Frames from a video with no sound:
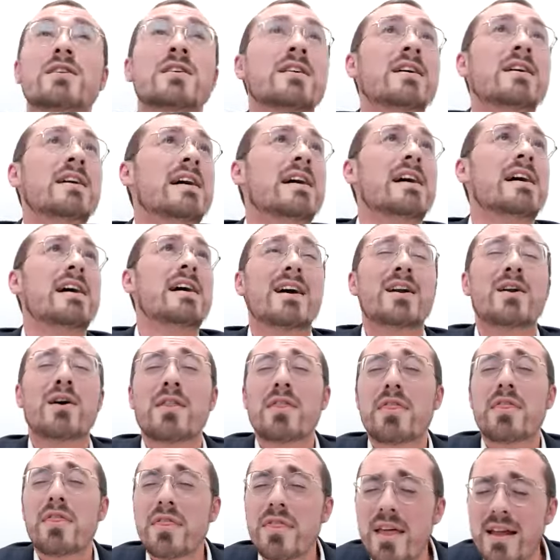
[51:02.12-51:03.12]
an
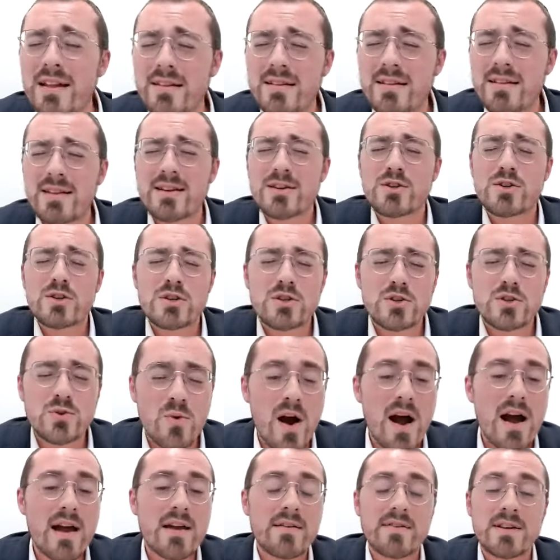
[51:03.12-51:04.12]
authentic,
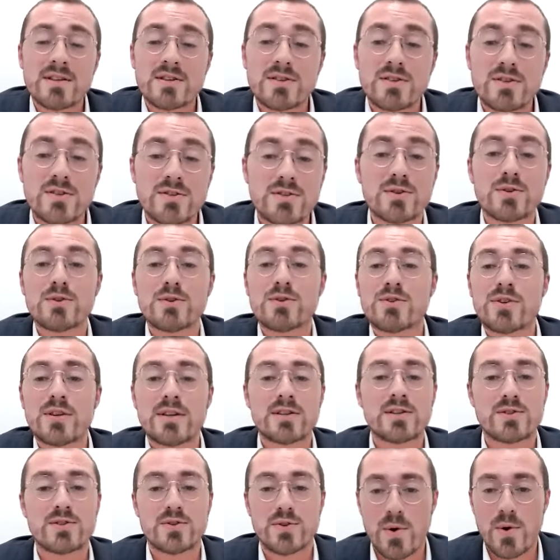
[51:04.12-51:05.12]
striving,
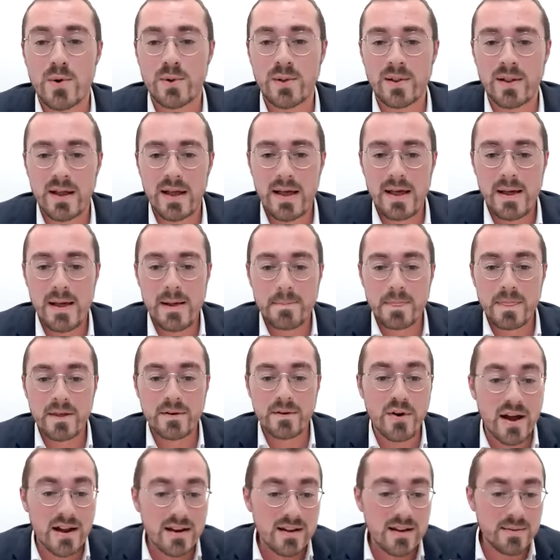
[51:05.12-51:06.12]
searching soul.
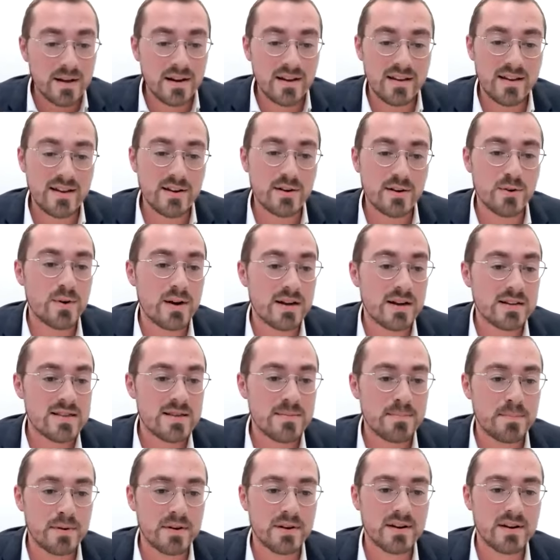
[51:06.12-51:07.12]
And for anybody here who has
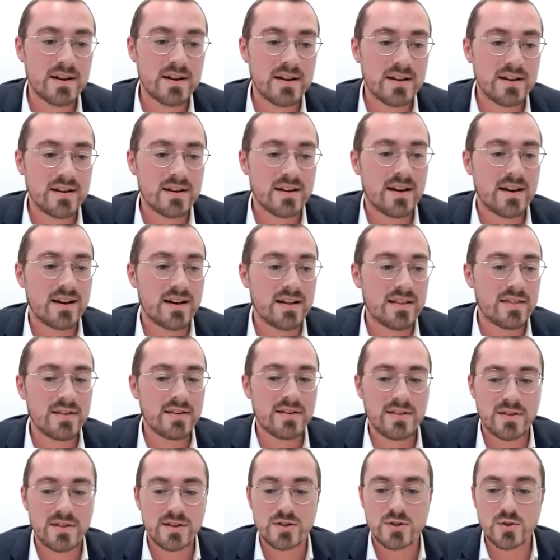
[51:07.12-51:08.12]
the book,
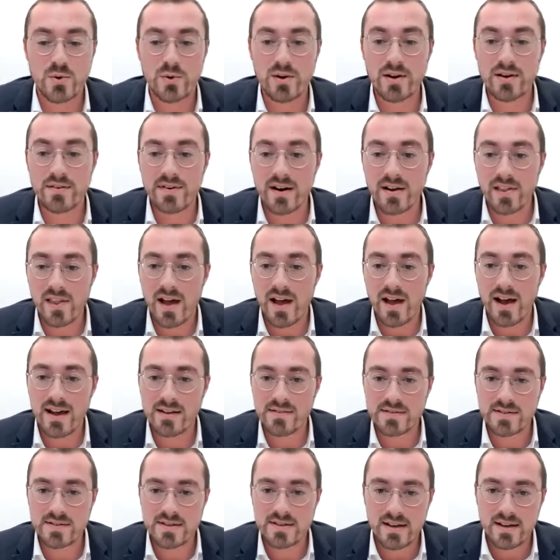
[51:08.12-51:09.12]
the Story of Our
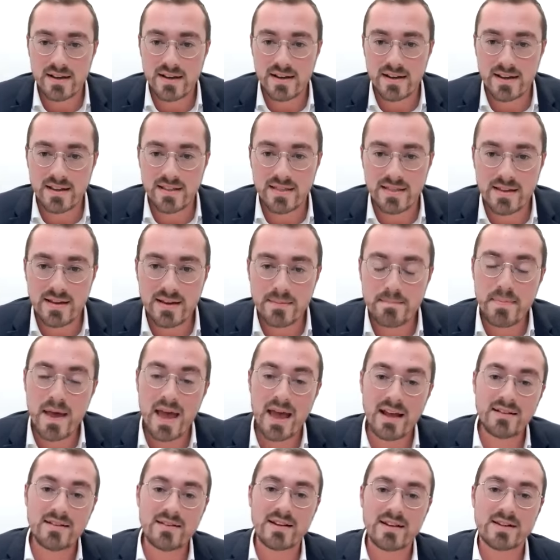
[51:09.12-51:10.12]
Lives, in the
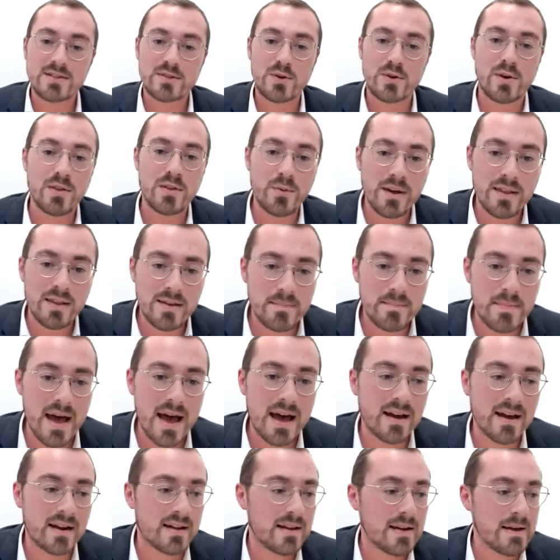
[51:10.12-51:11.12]
appendix, all the way in the
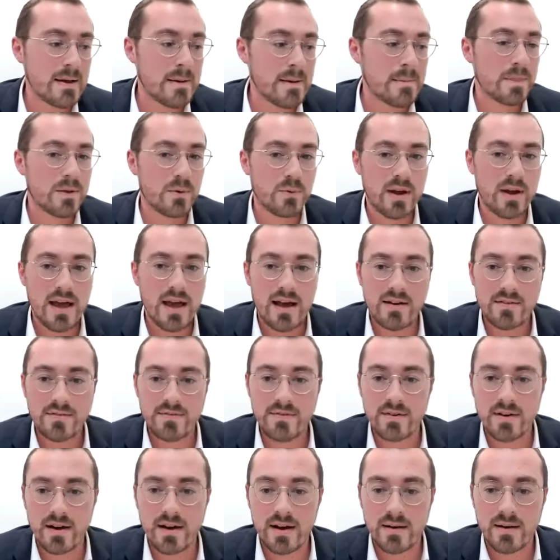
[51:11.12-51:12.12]
back, we
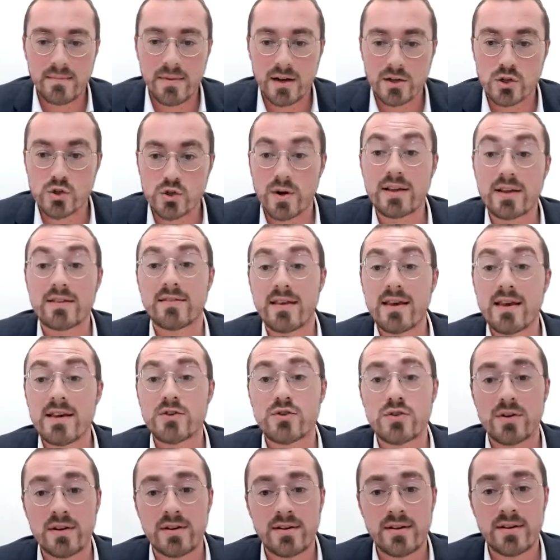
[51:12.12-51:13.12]
have a
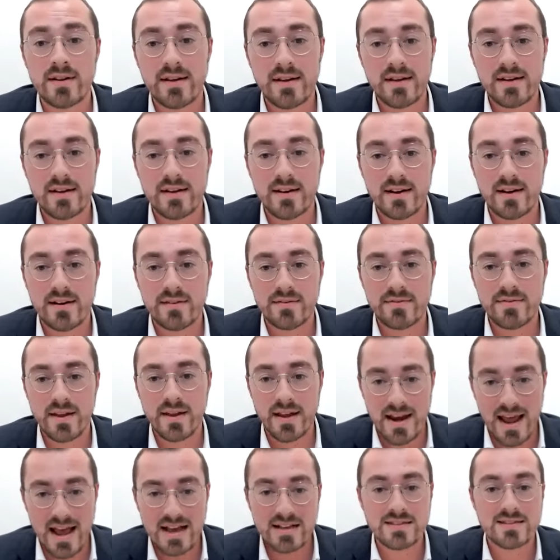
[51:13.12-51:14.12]
translation of
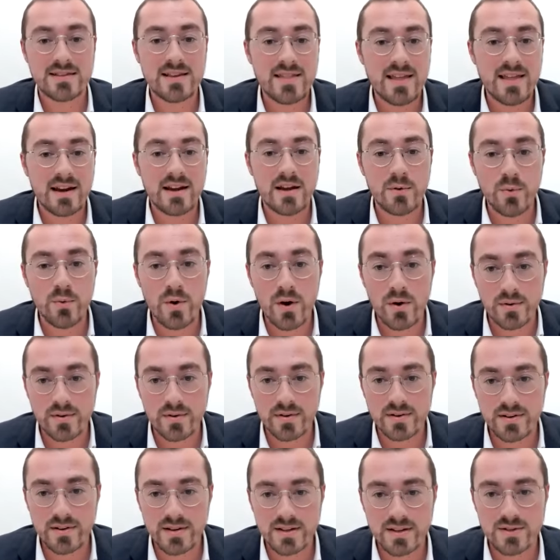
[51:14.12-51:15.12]
an essay that he wrote.
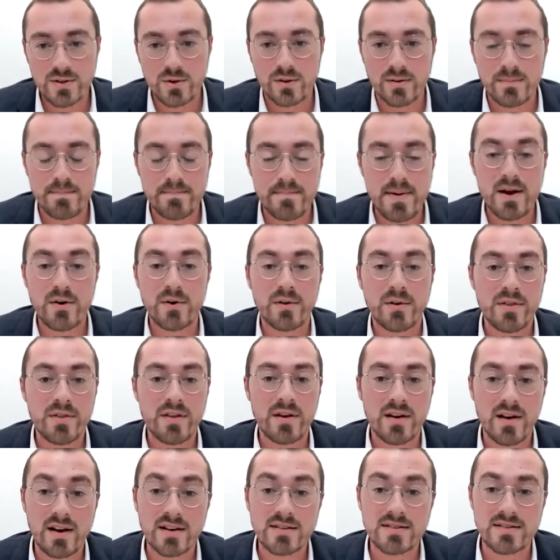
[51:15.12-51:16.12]
It's called Beryl the
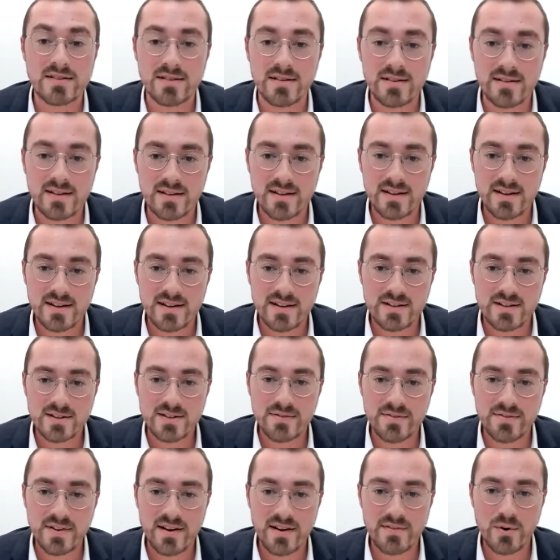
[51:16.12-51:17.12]
Chassid.
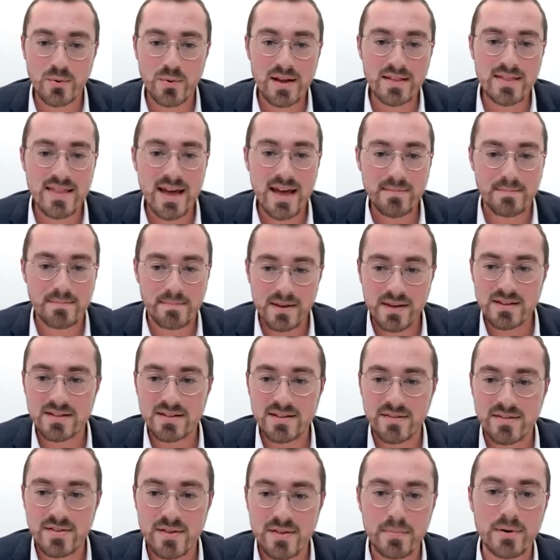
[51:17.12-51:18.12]
So if you ever read that
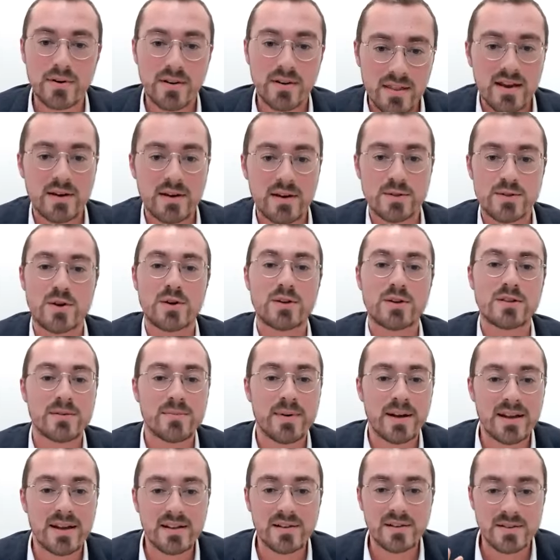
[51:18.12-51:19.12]
piece of the book, that was also
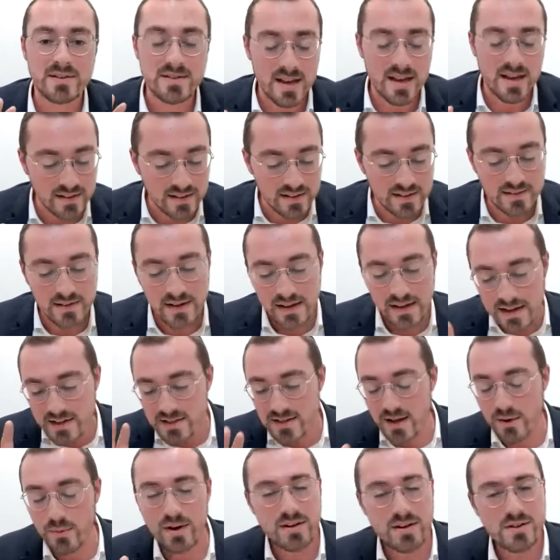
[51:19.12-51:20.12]
by Hillel Zeitman.
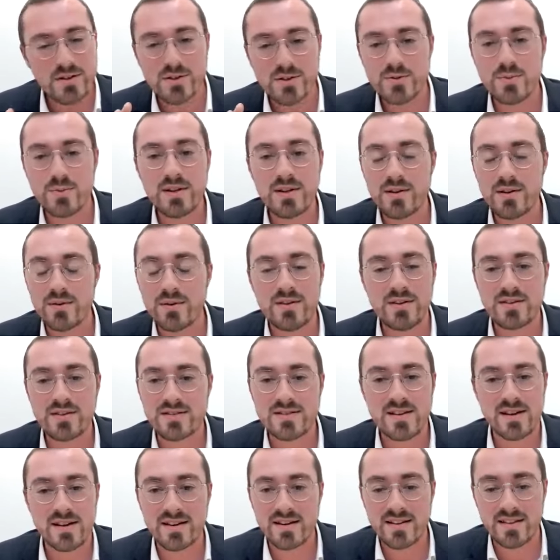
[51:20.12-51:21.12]
I want to just read you
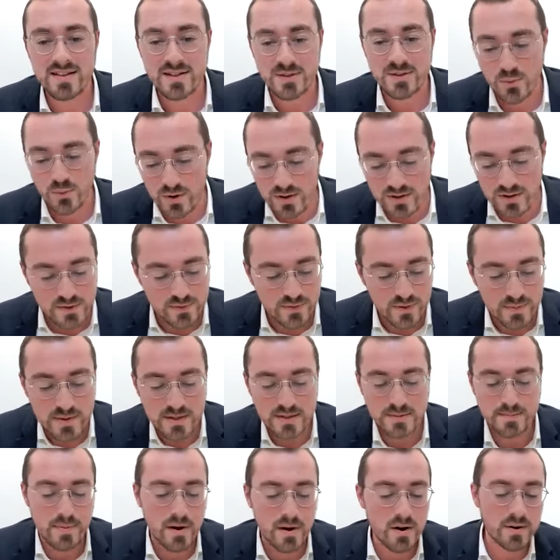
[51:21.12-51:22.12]
these words from
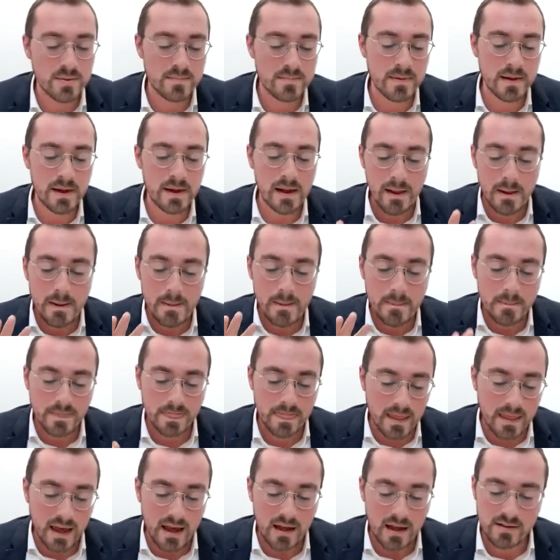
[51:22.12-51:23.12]
this poem,
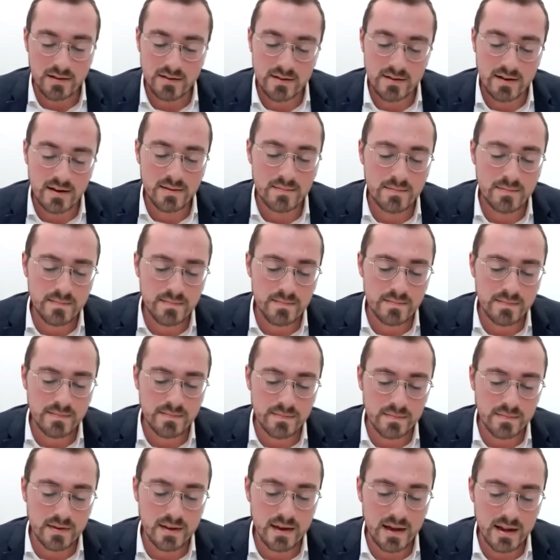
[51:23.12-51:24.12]
and
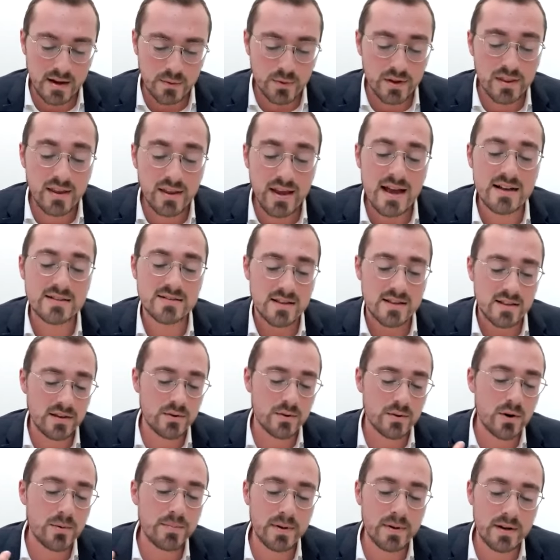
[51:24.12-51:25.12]
I really ask that
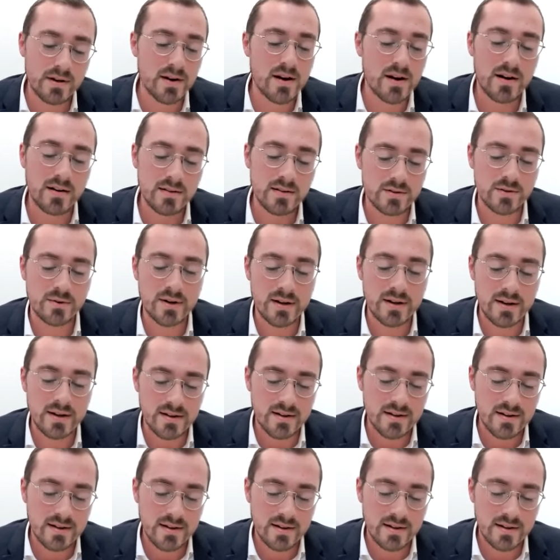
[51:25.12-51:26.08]
you open your heart to it,